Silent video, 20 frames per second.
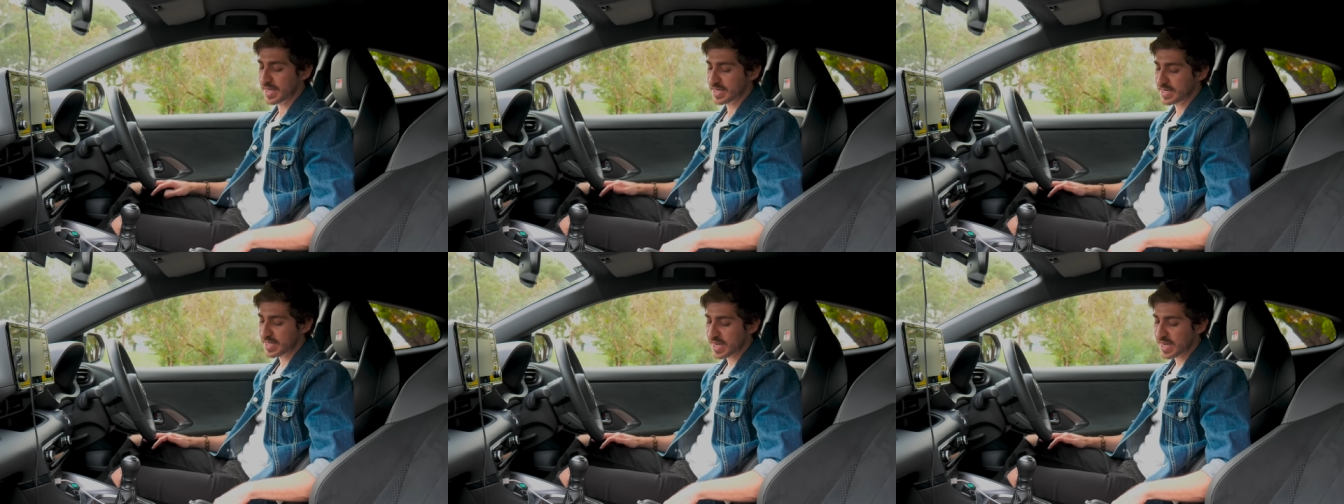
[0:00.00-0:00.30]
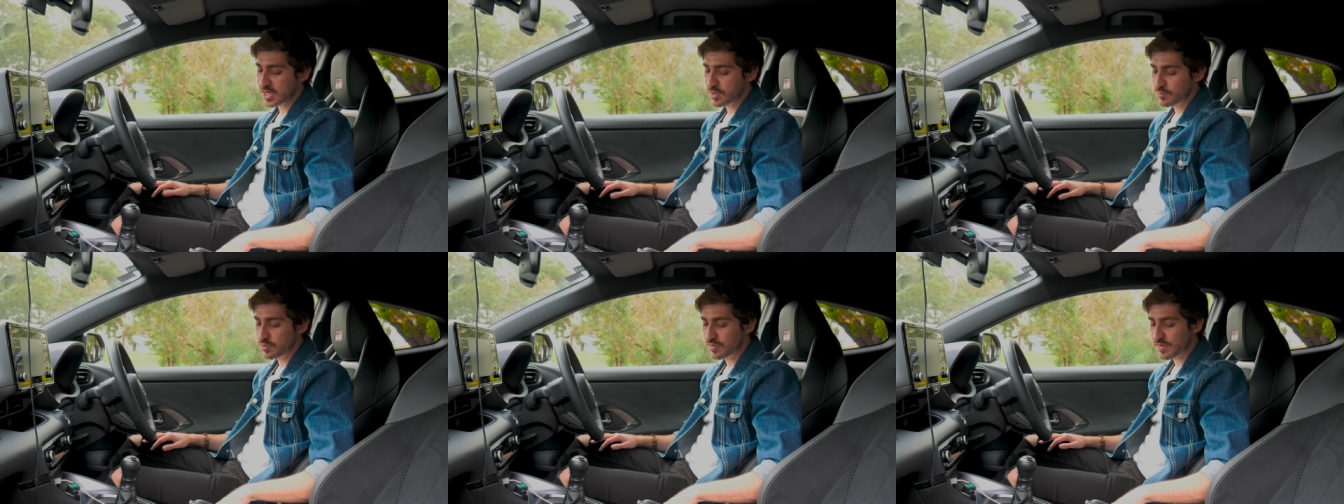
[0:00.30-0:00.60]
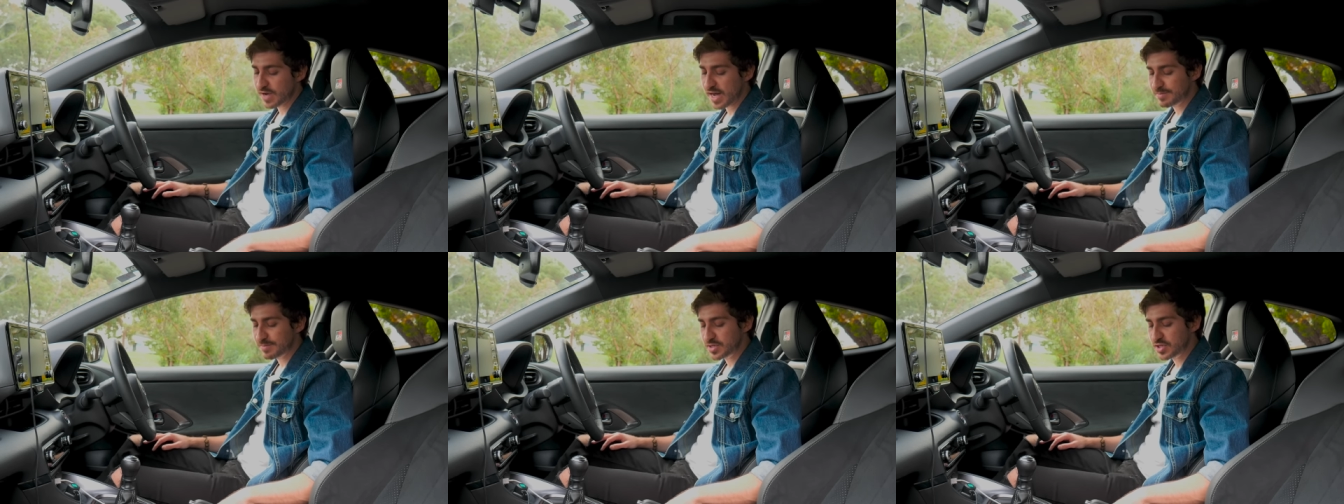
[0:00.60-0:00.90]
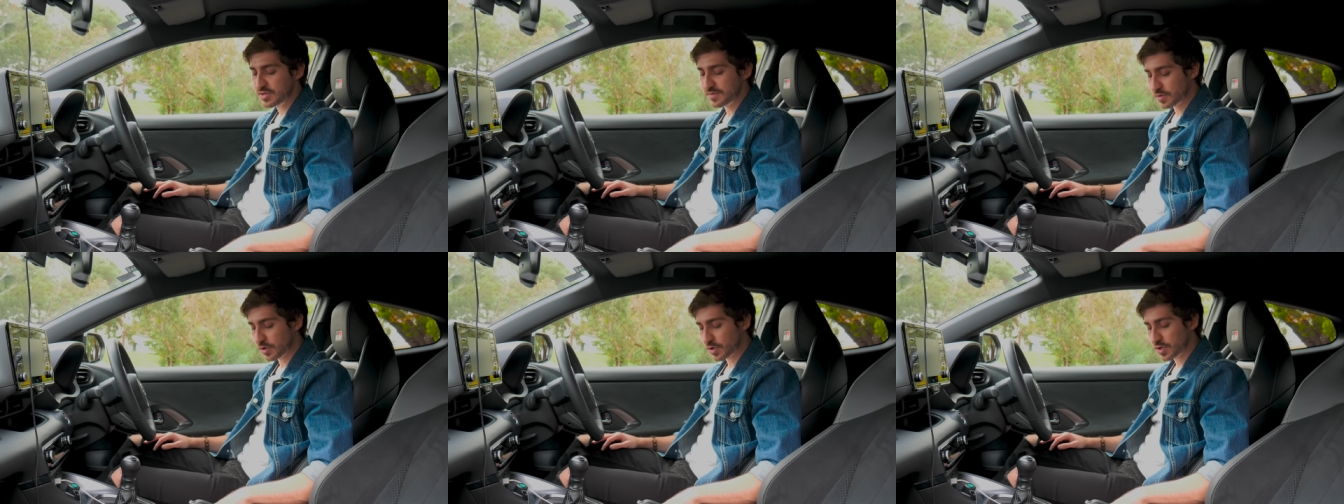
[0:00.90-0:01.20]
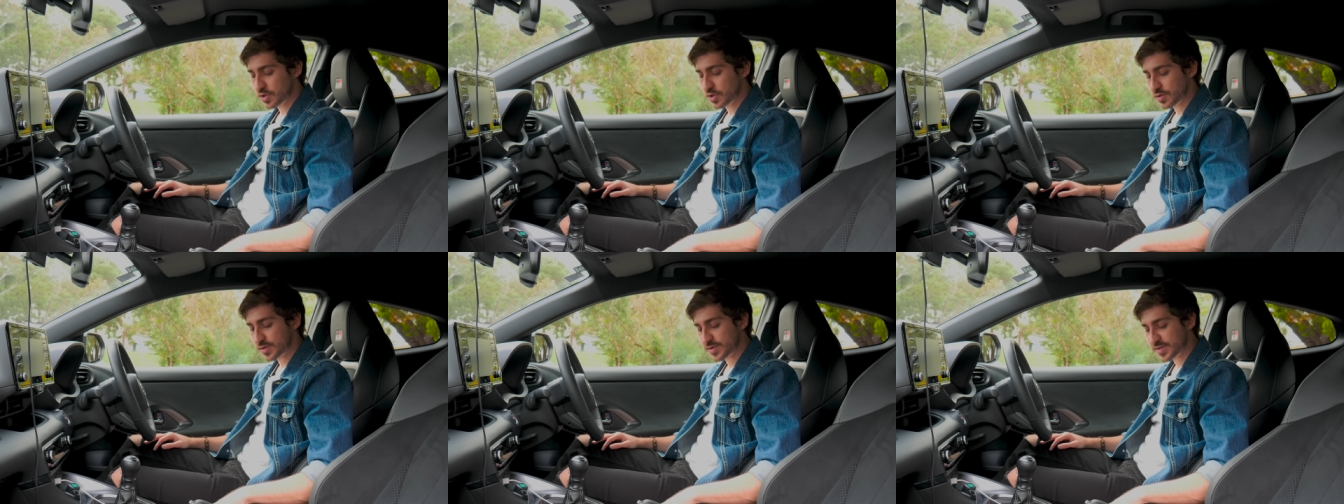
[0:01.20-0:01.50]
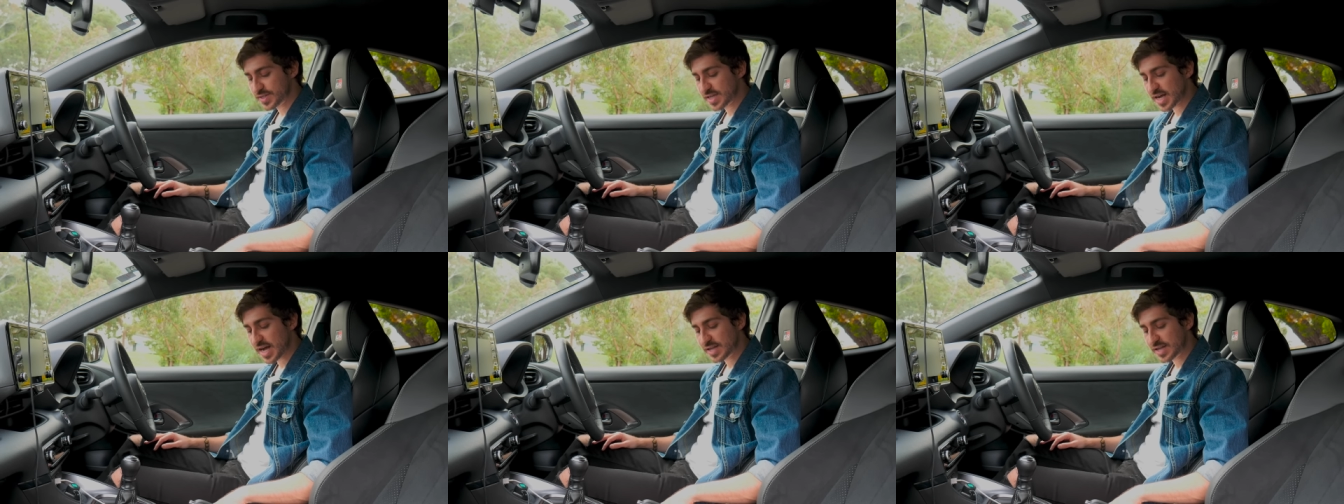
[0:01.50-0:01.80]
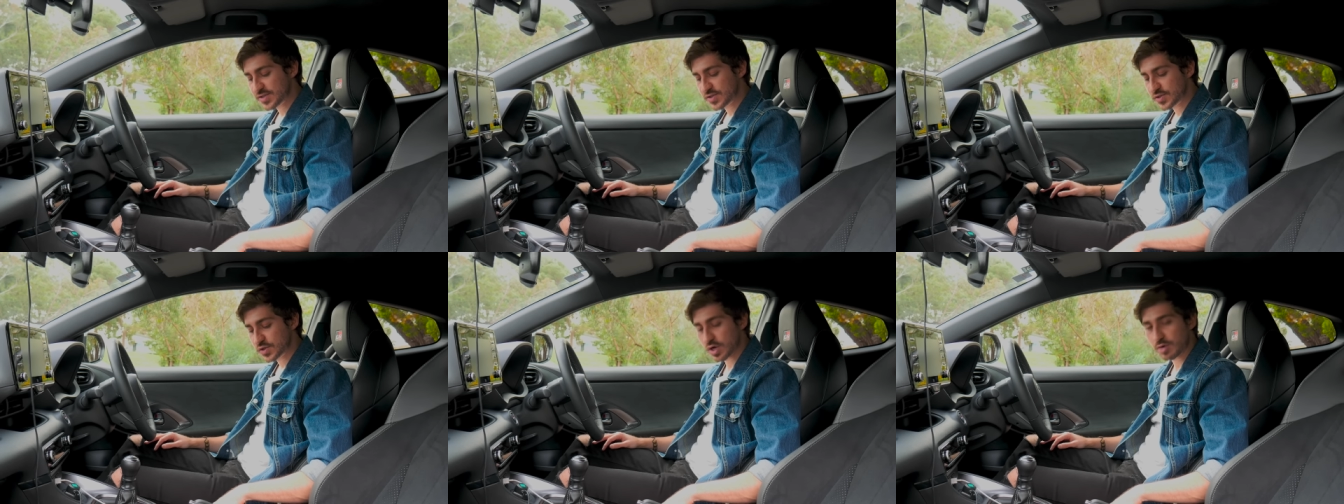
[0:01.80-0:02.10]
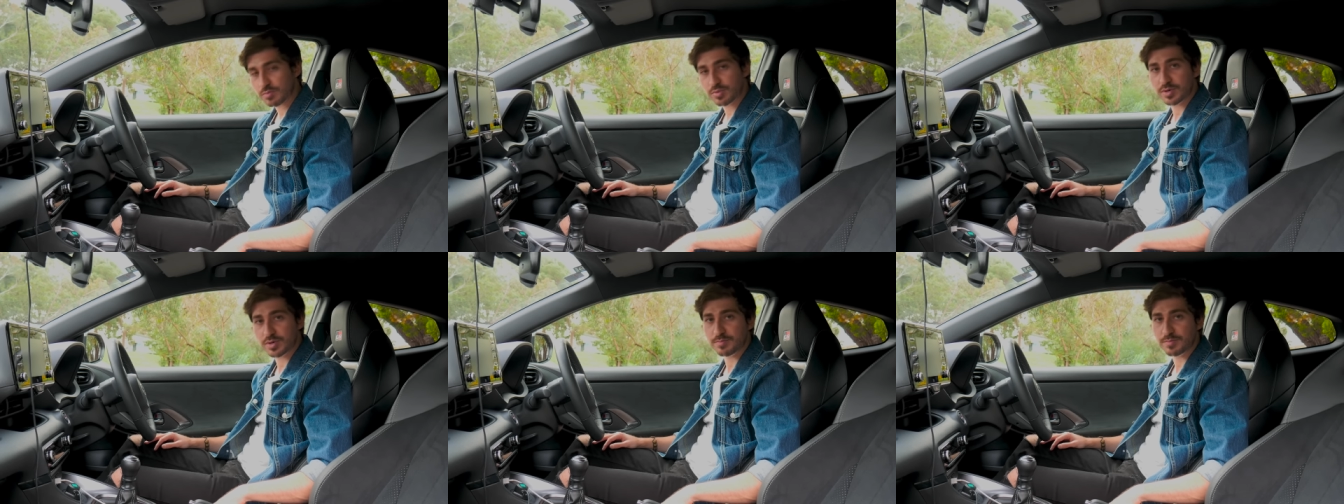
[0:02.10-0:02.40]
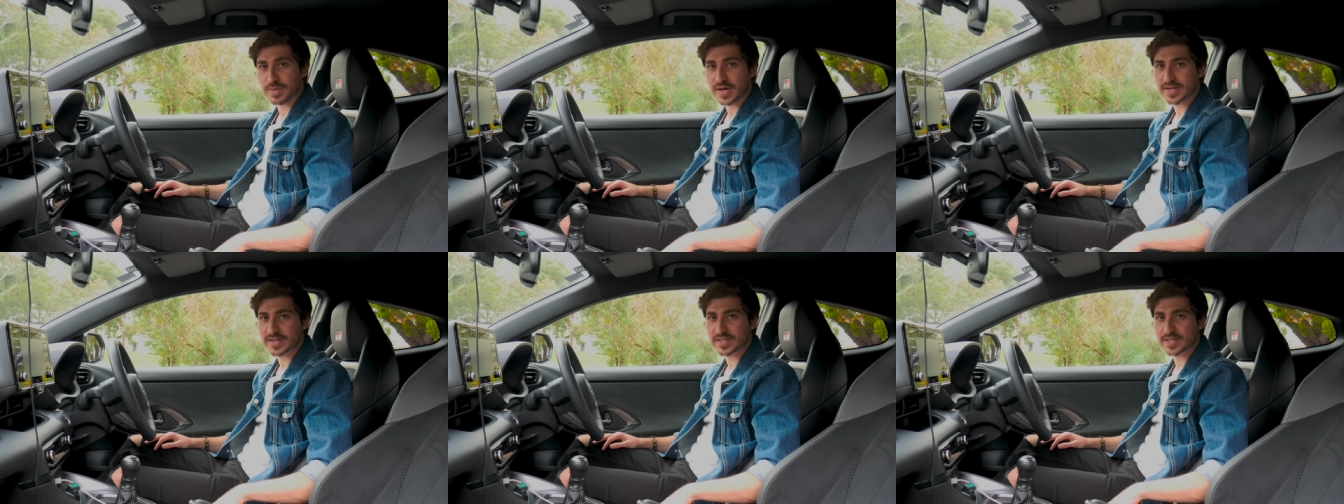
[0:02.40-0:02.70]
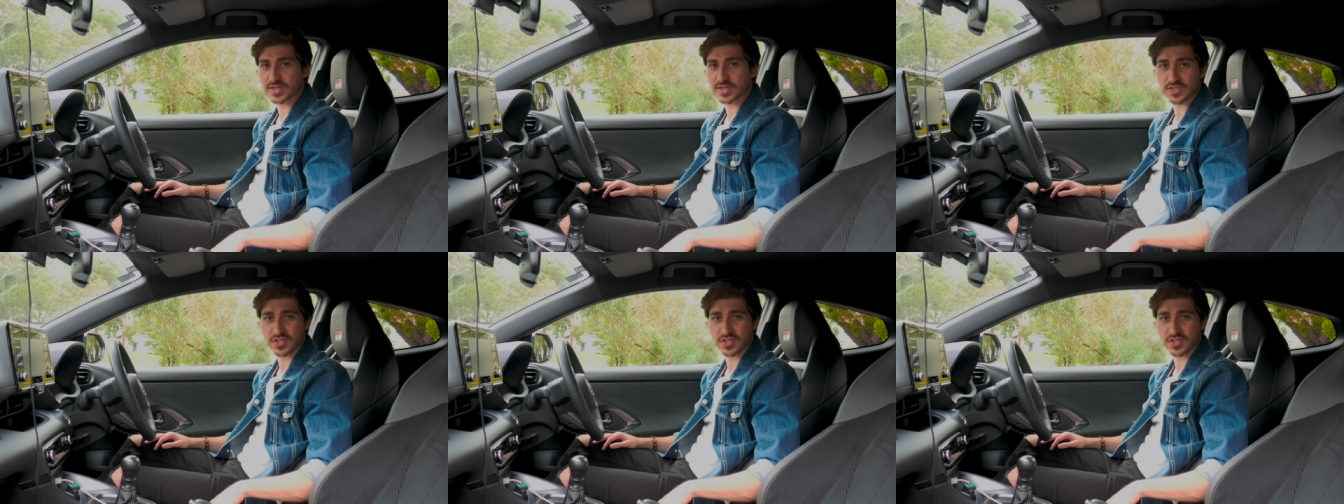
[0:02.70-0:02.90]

And then you move up, you've got your start stop button,